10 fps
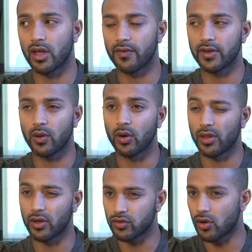think they call it
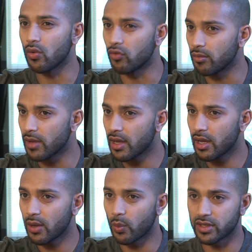the control room,
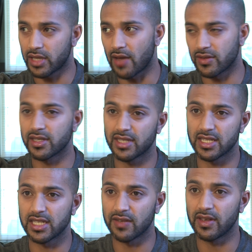which they have the
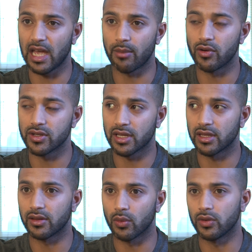CCTV cameras
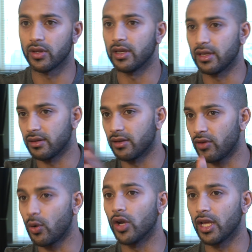and all the
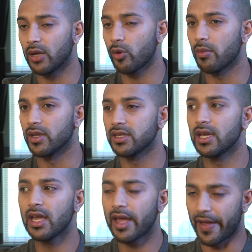recording equipment,
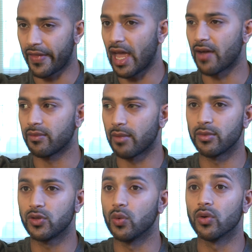and they have
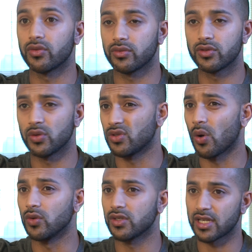maybe two
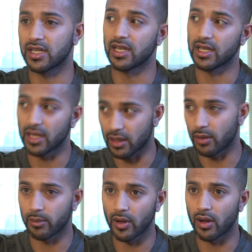soldiers sitting
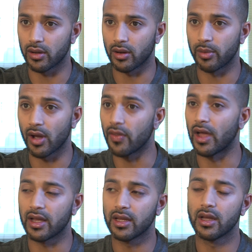behind
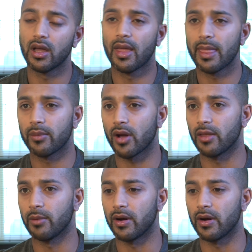the